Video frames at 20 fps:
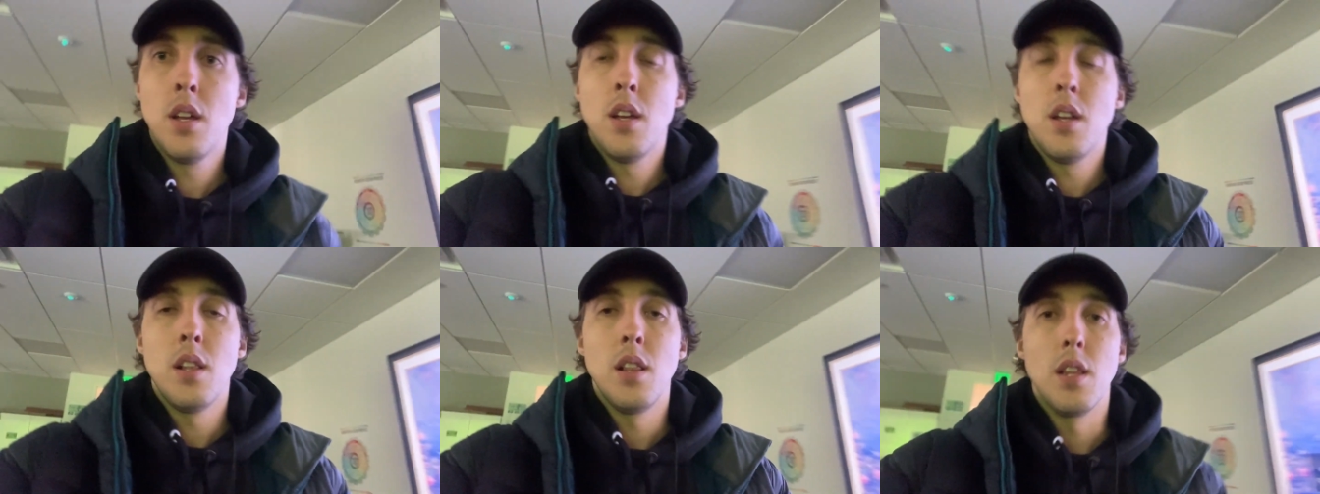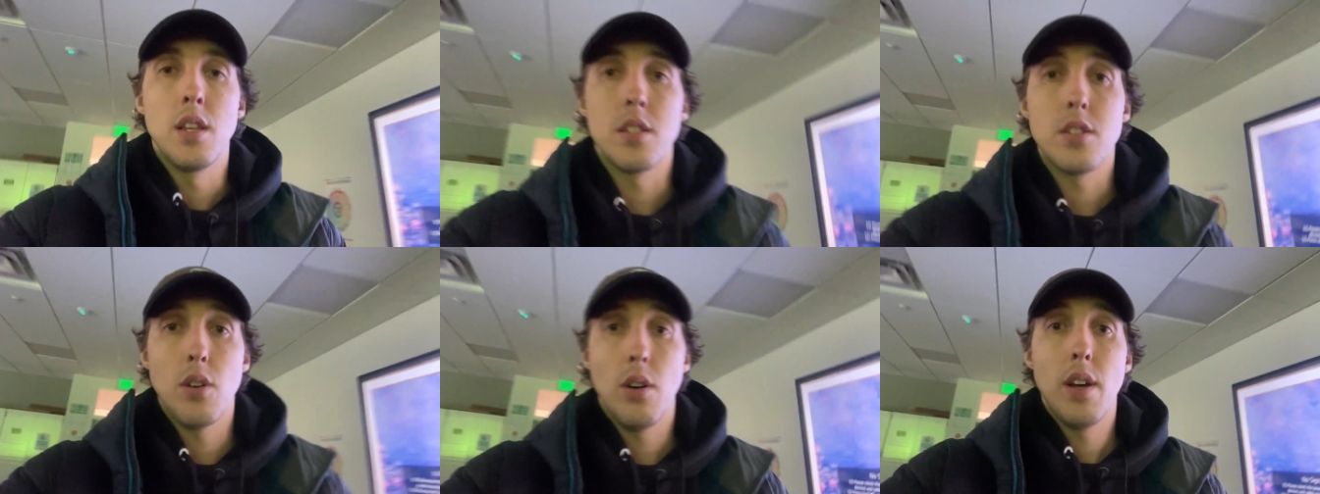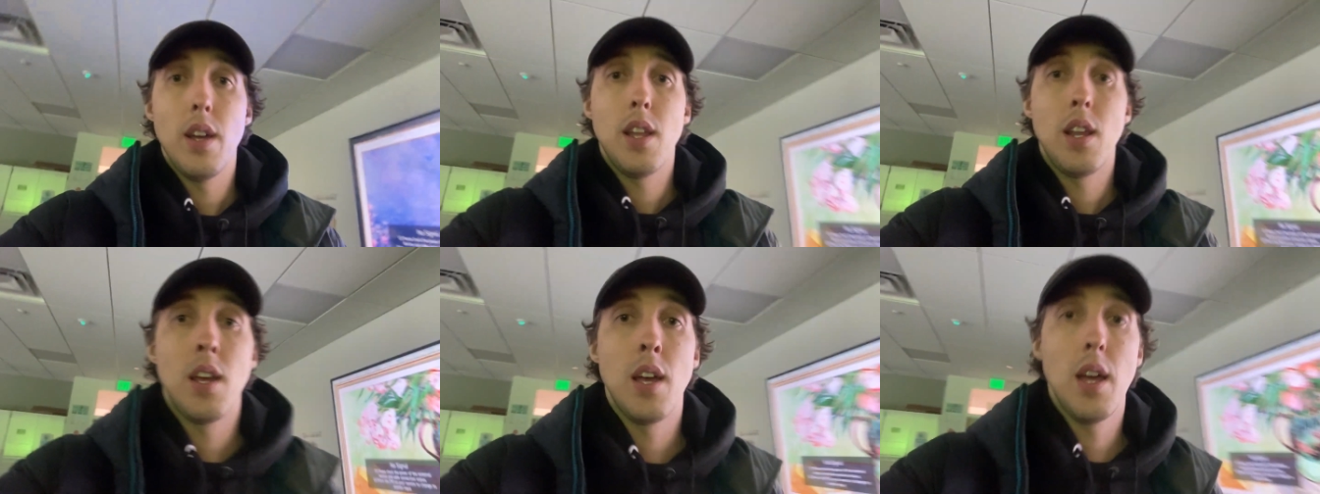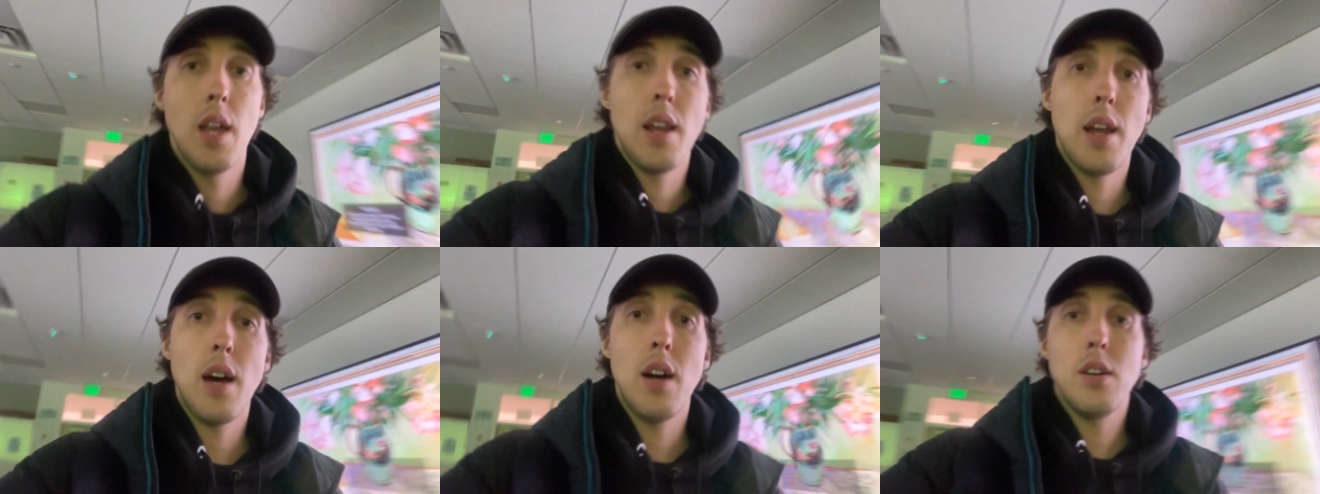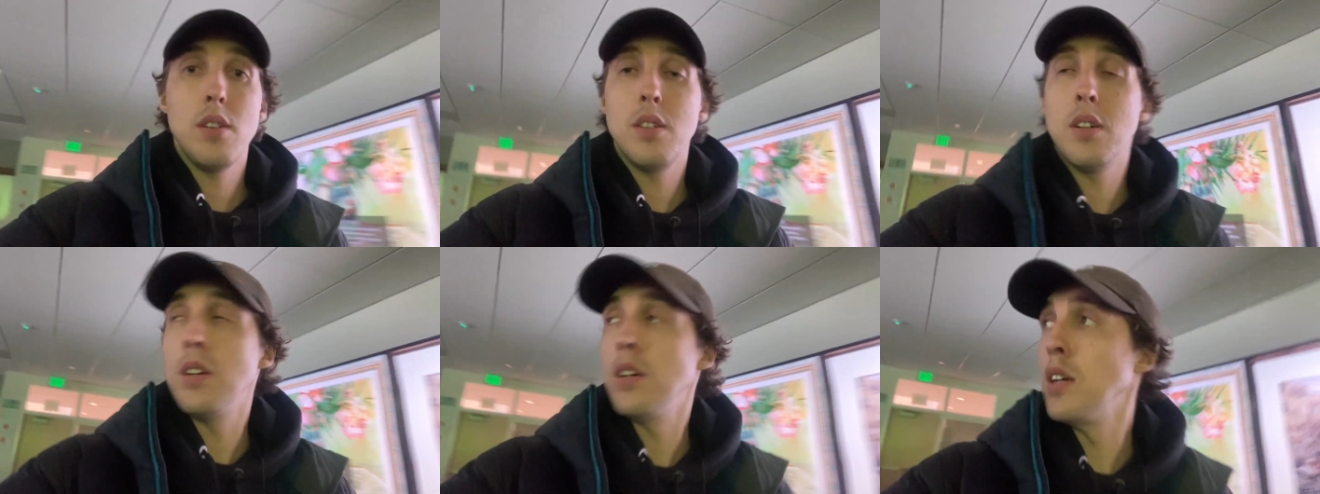let's go ahead and head
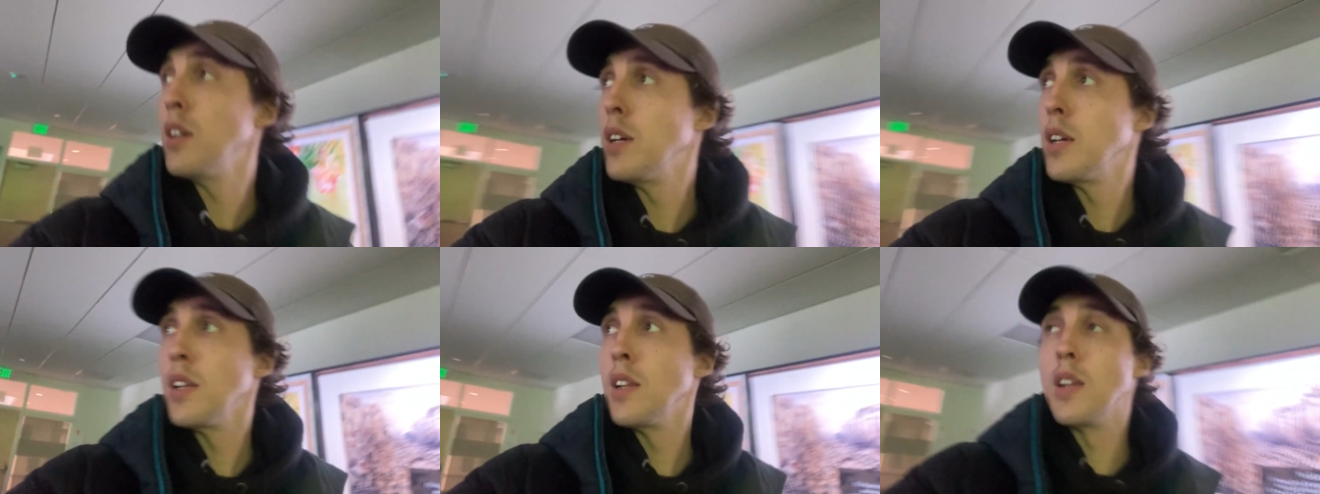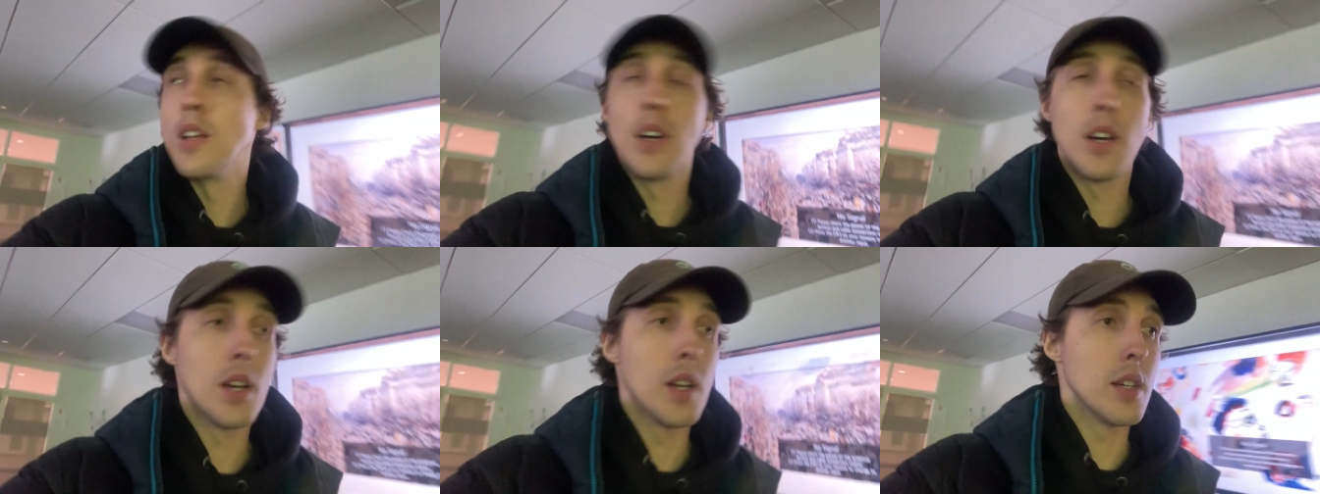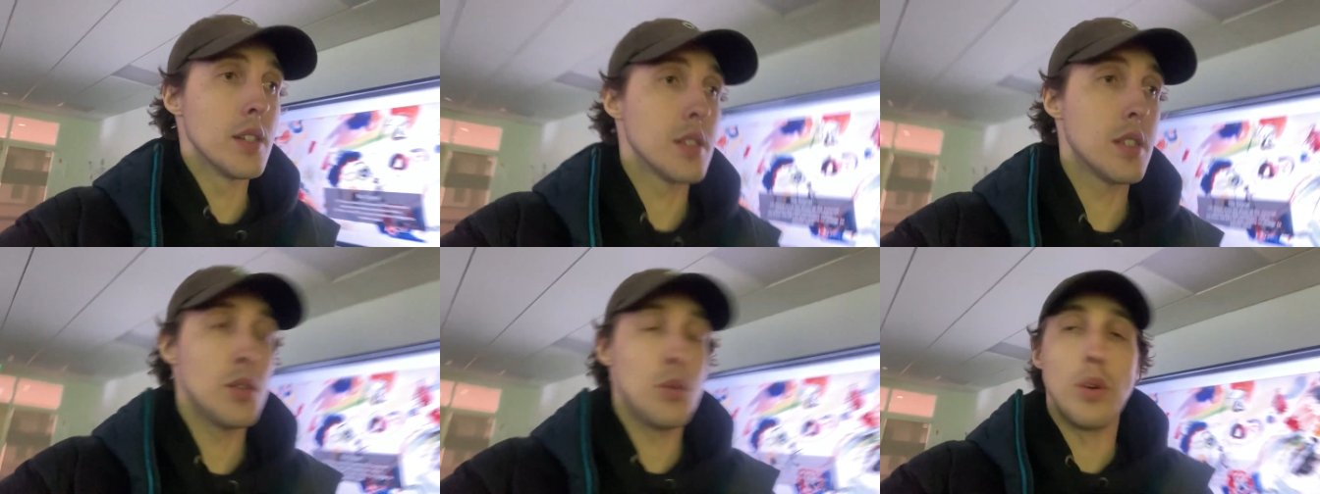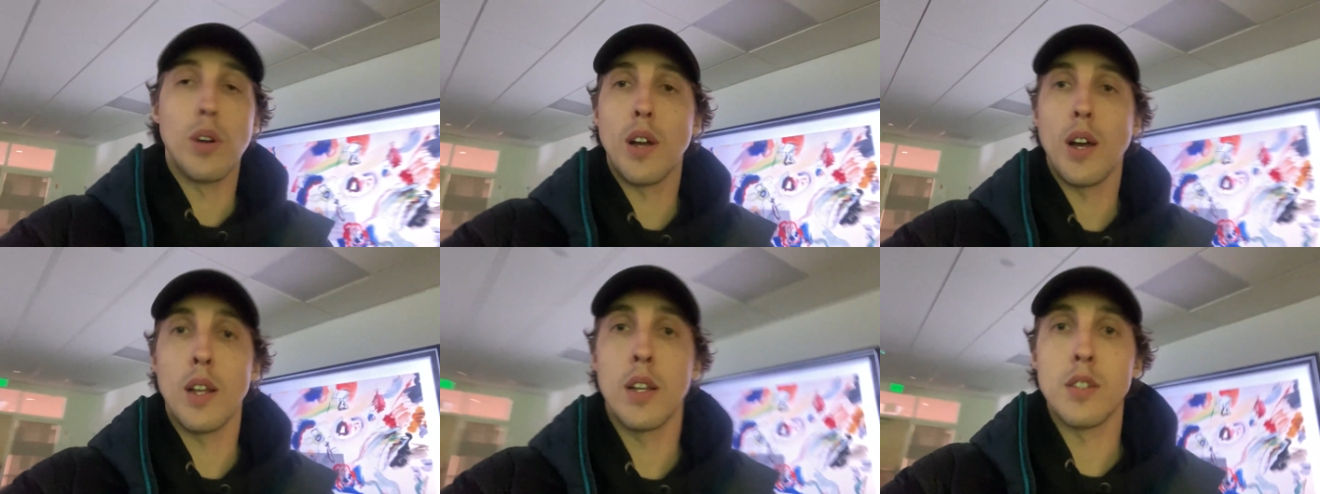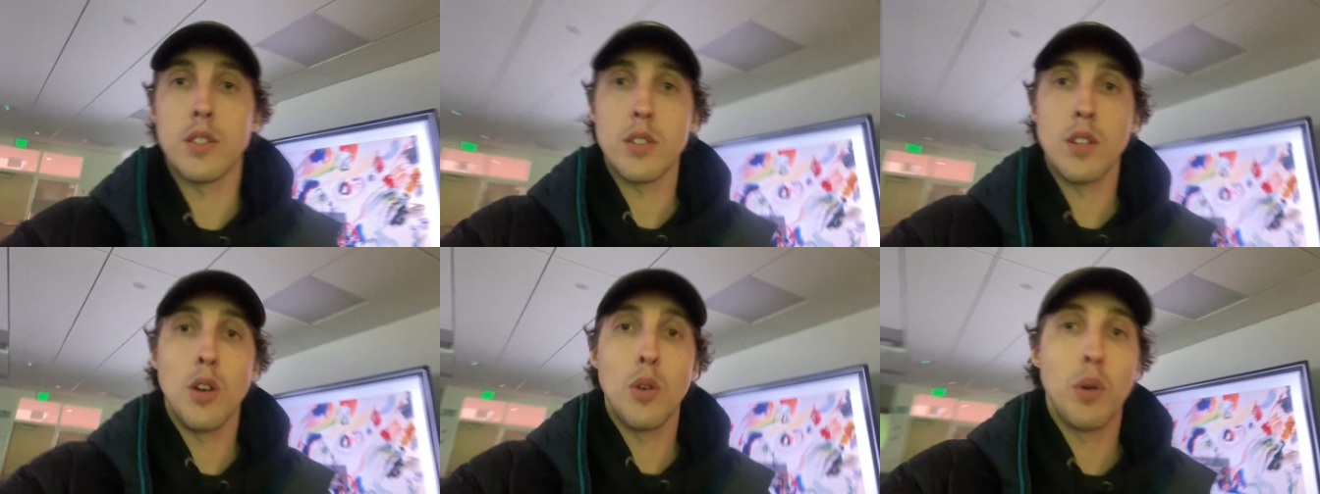out and uh, see what kind of
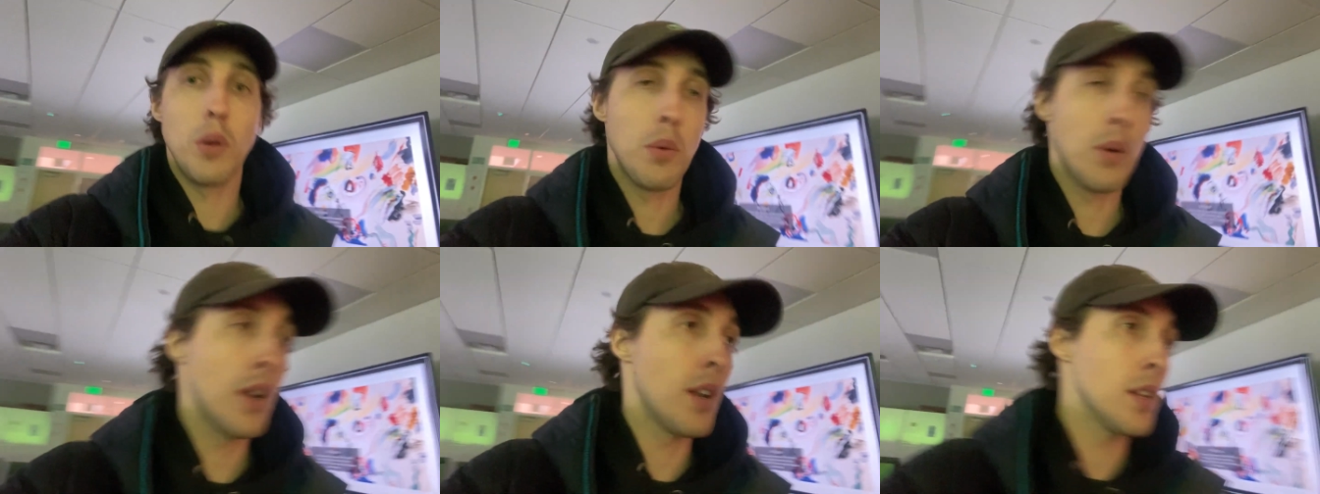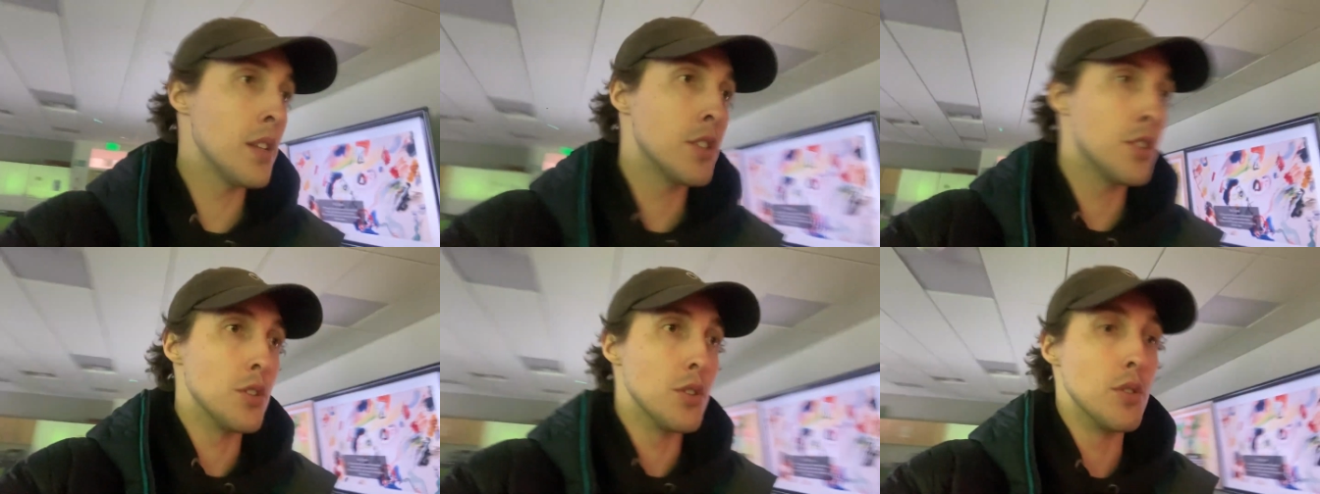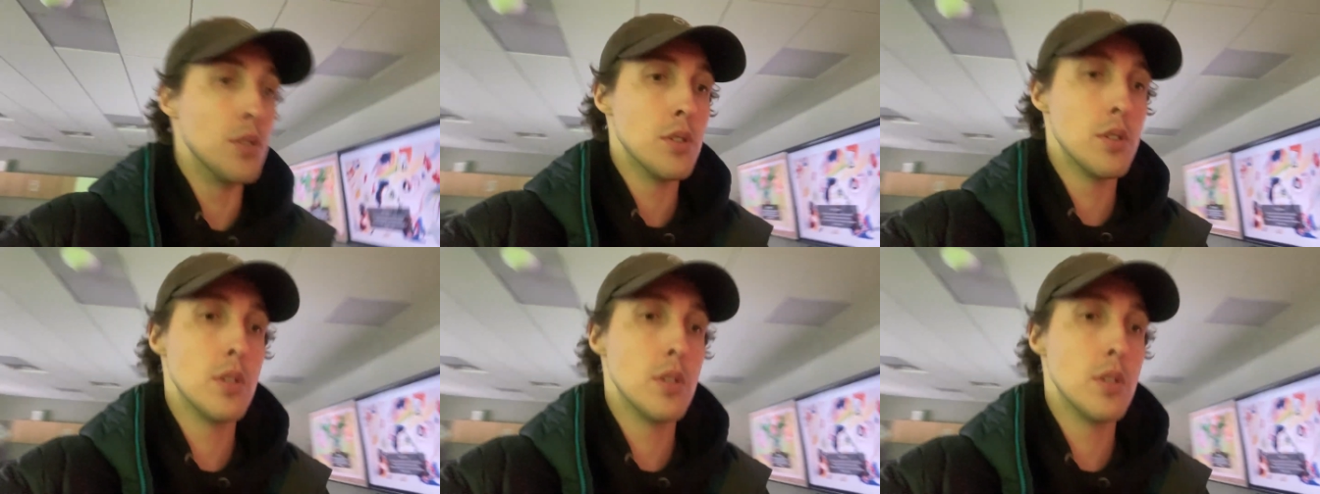snow we run into.